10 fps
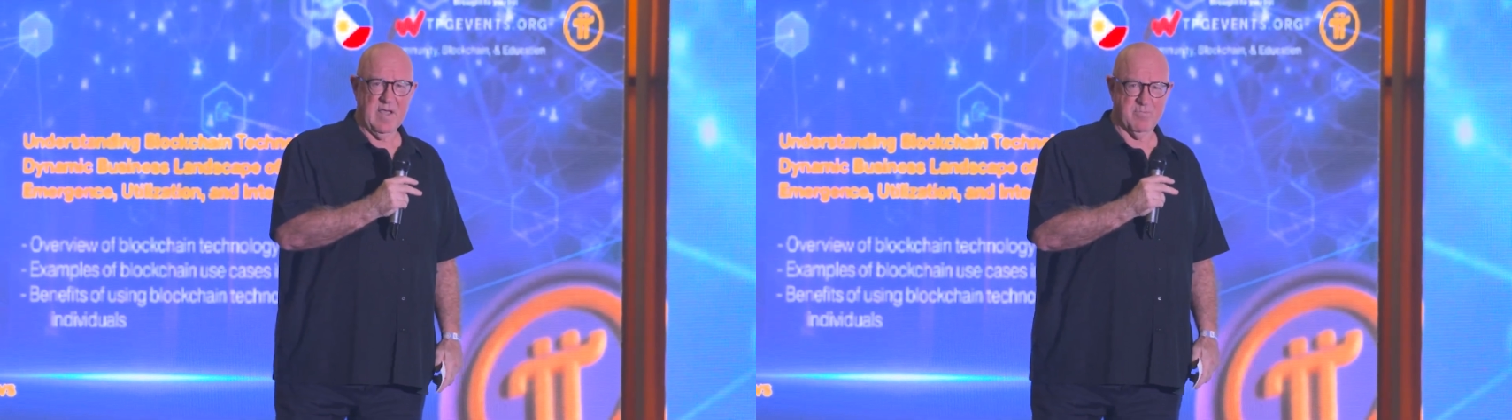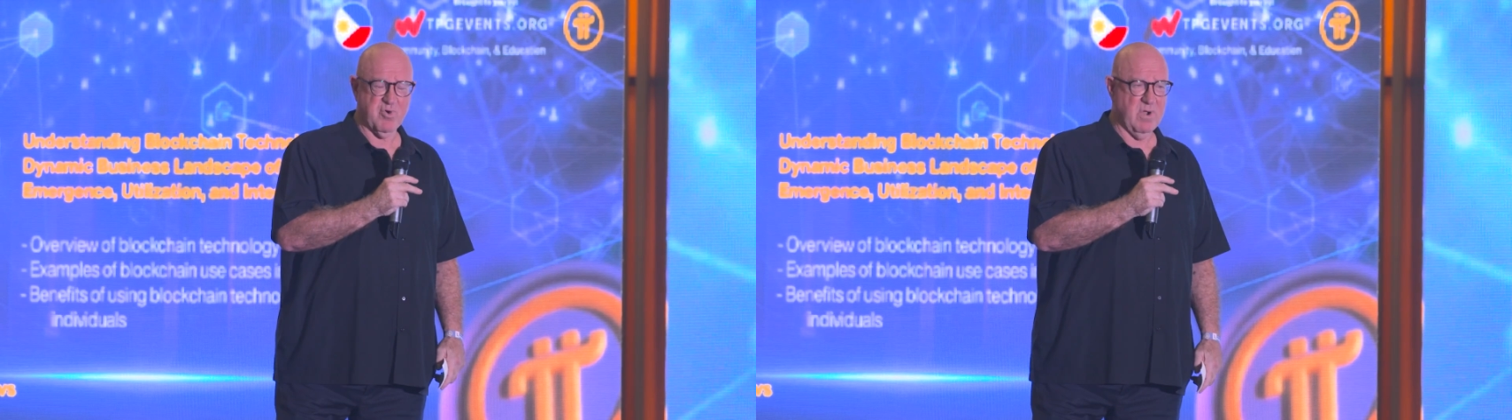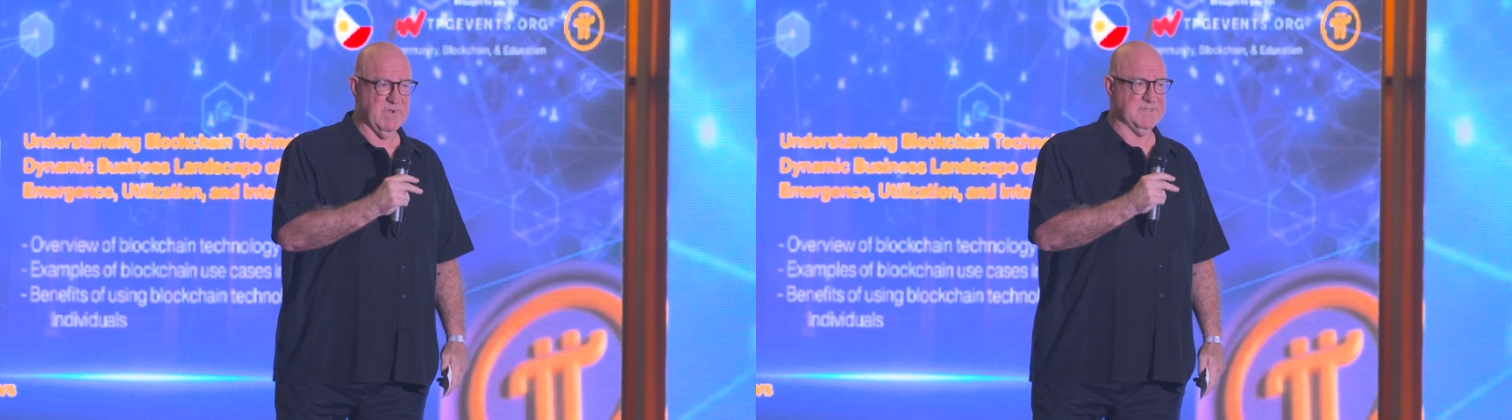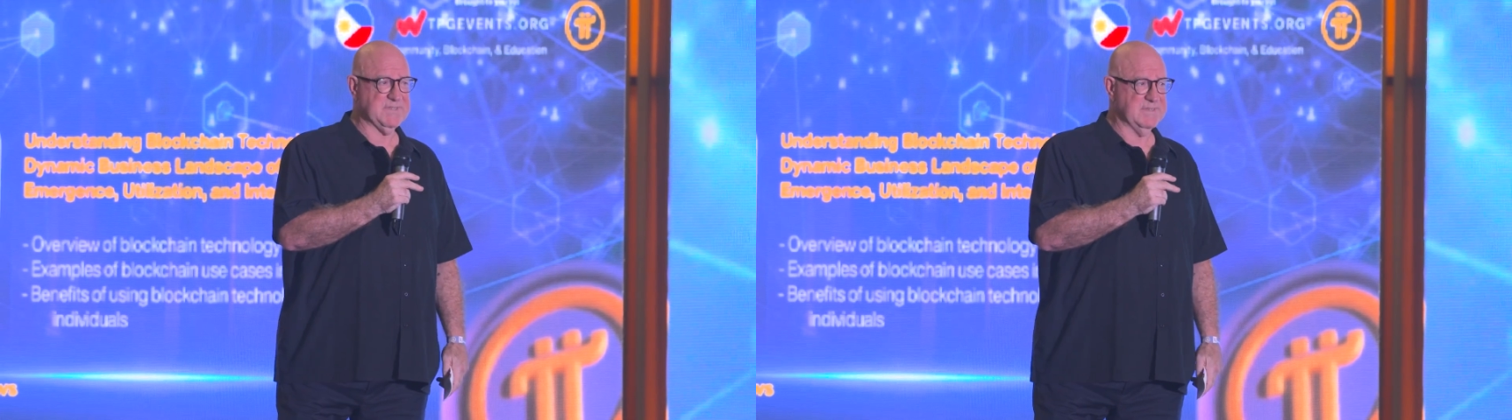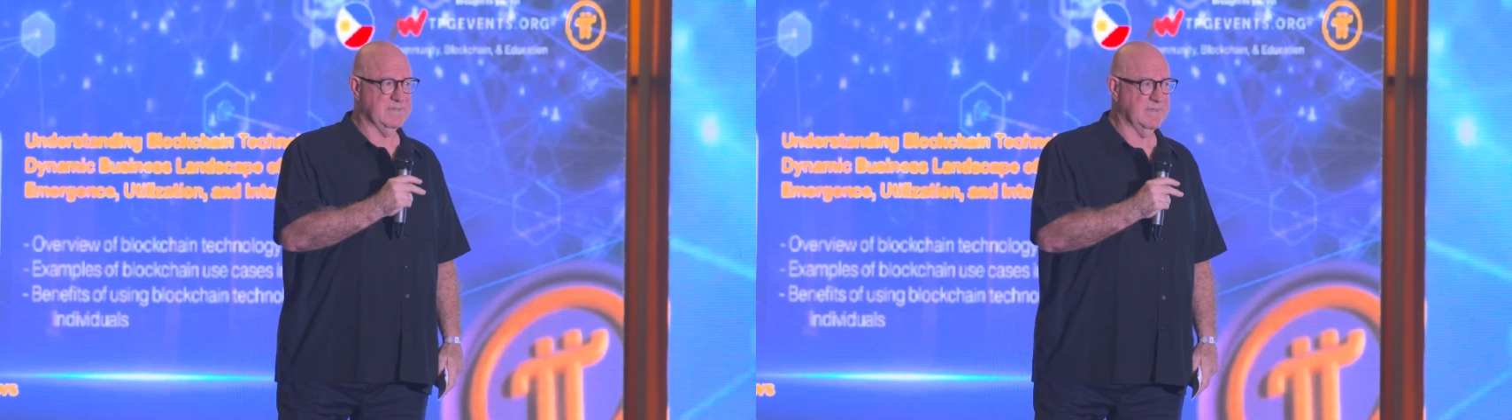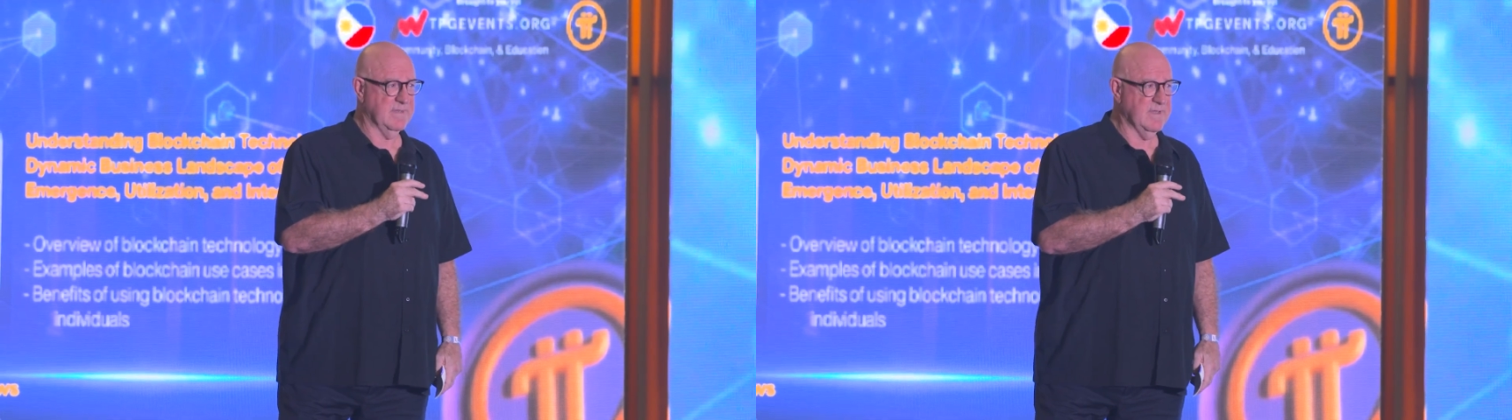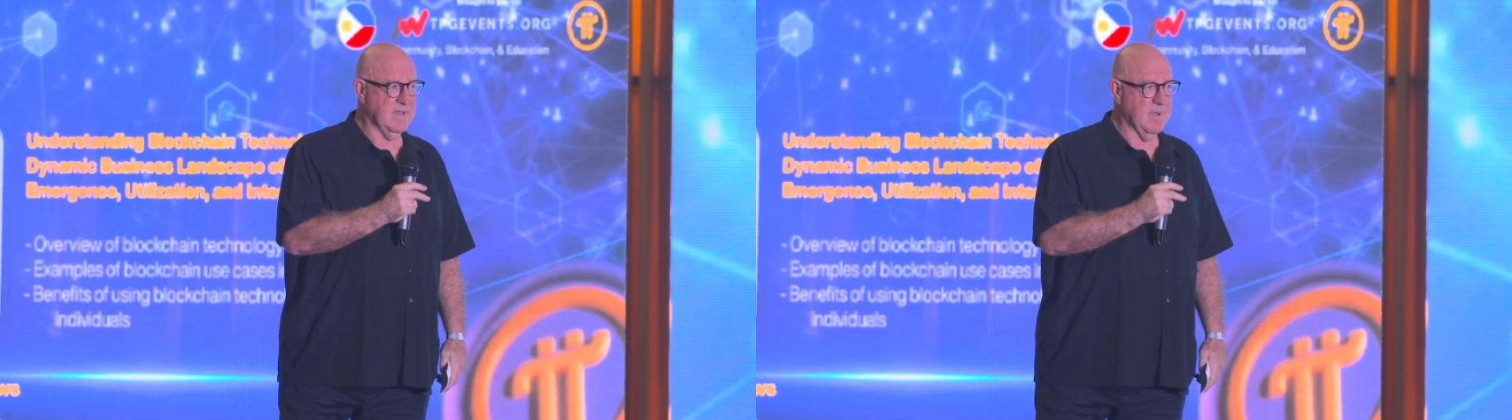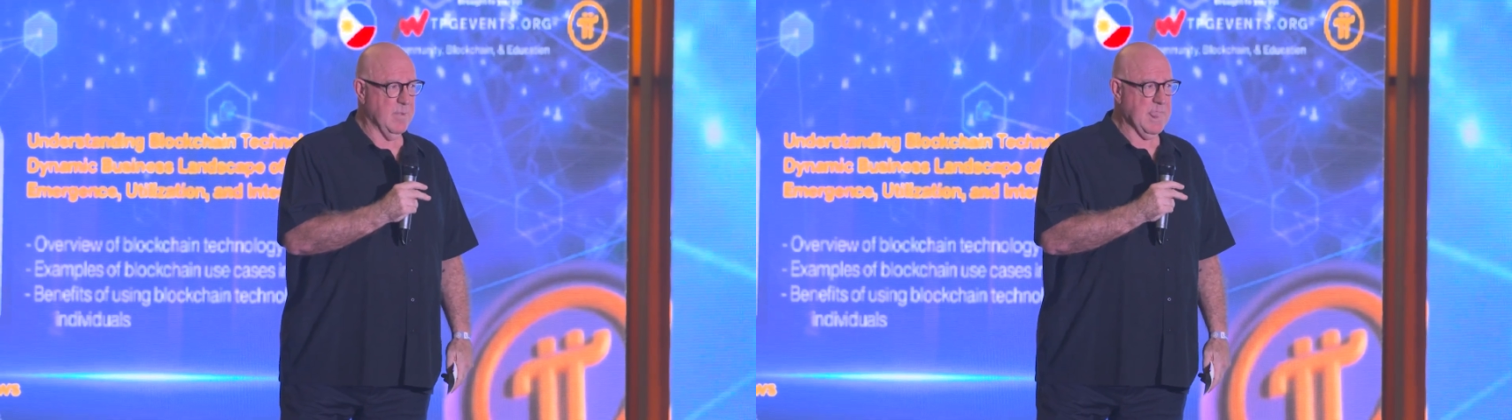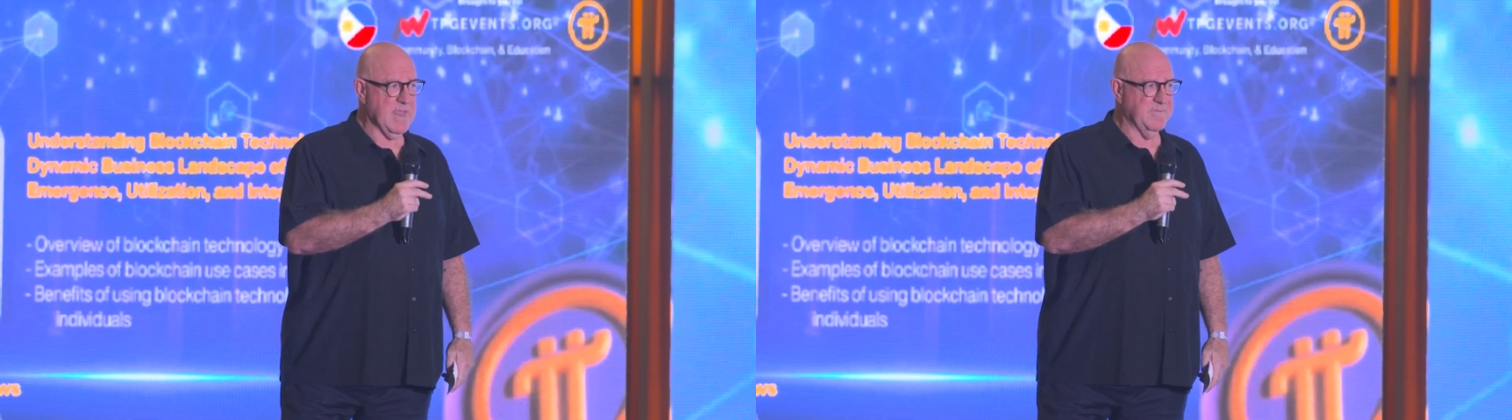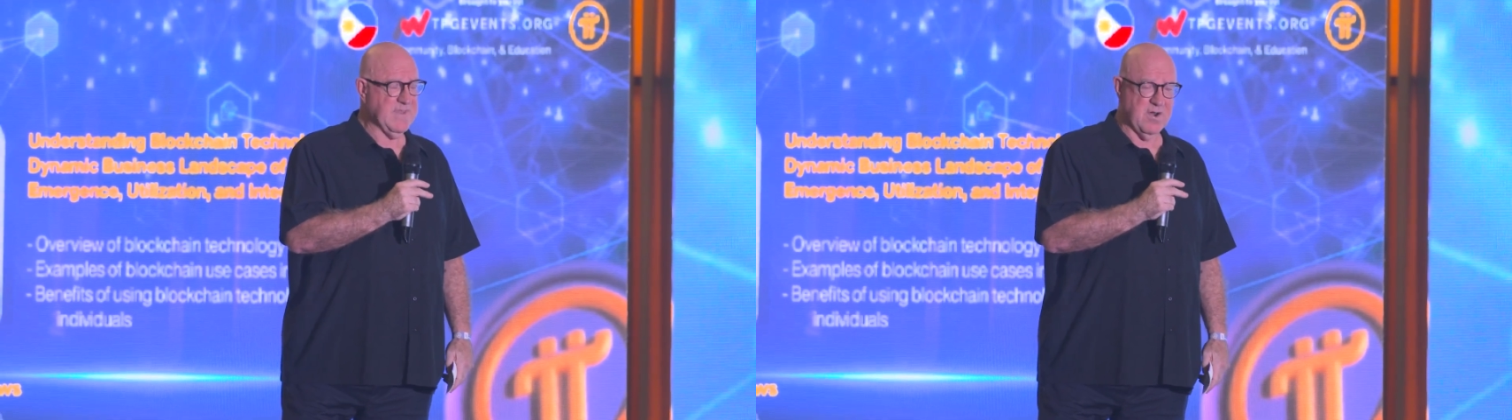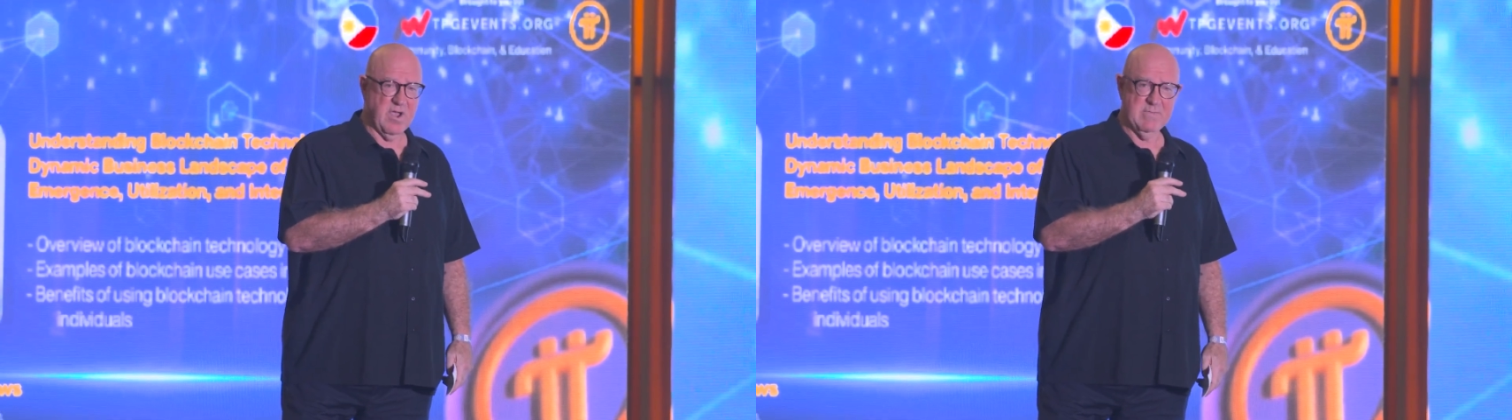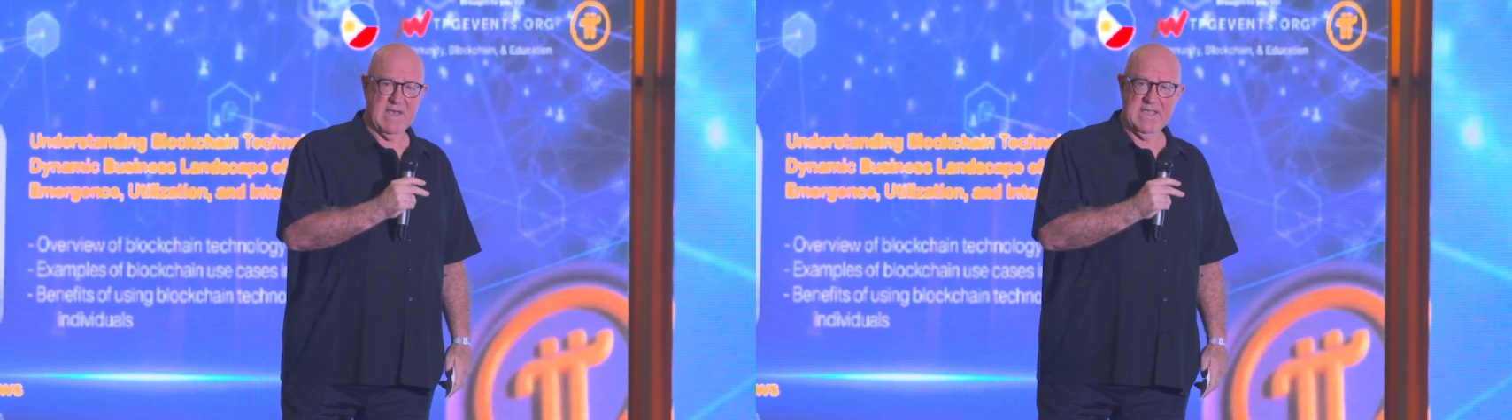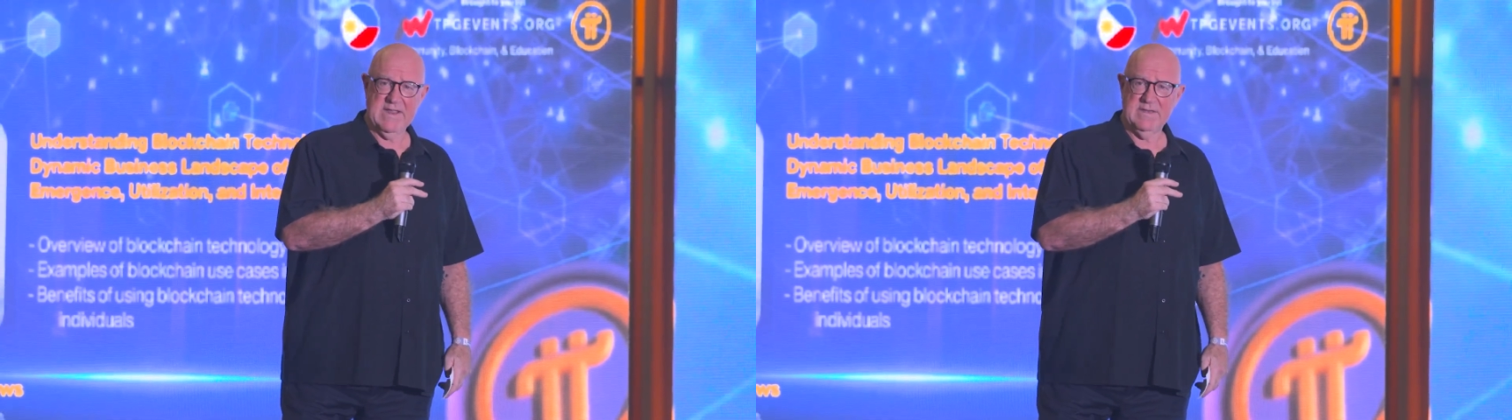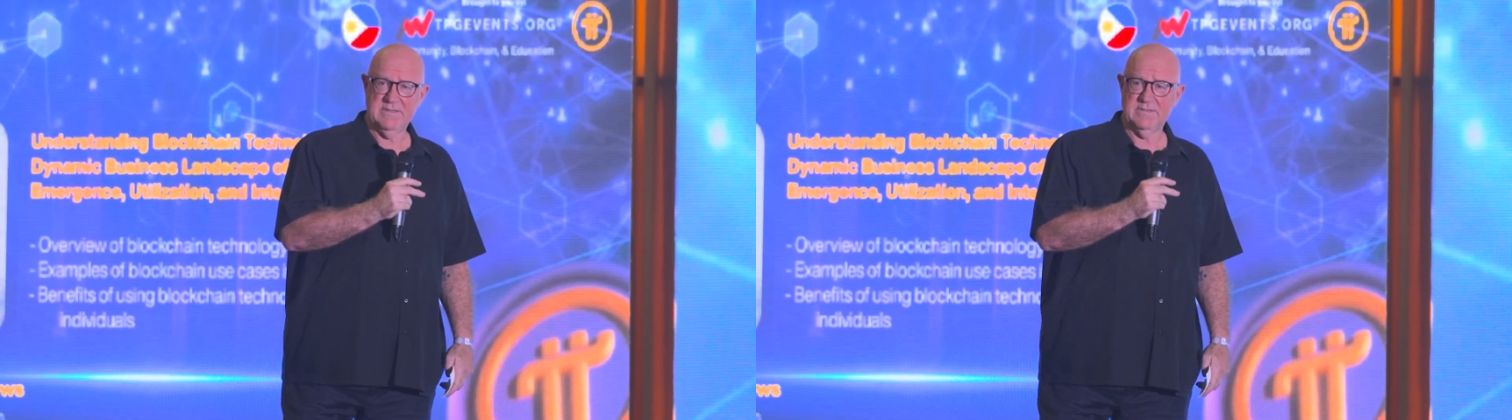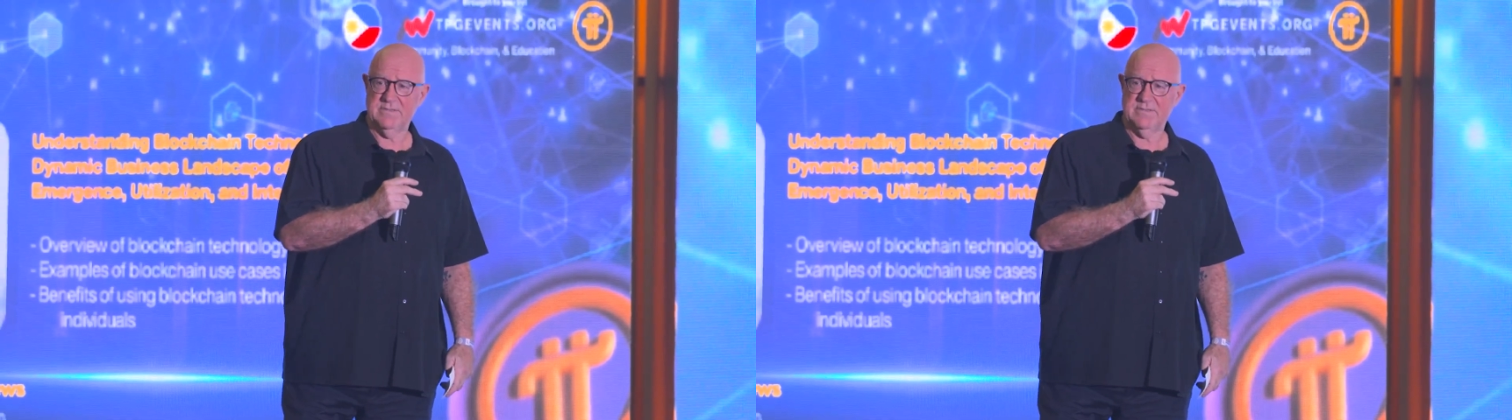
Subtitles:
a promise that I made